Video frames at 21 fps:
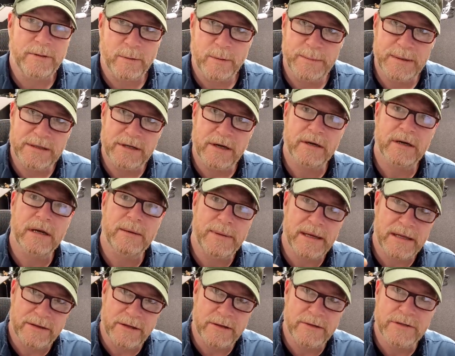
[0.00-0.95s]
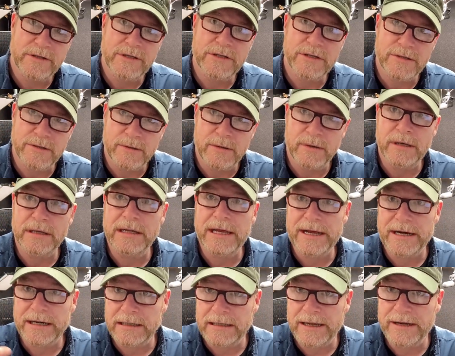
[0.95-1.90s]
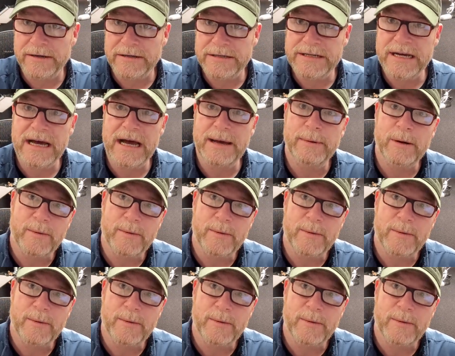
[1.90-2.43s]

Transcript: We'll be talking about those two at a later time.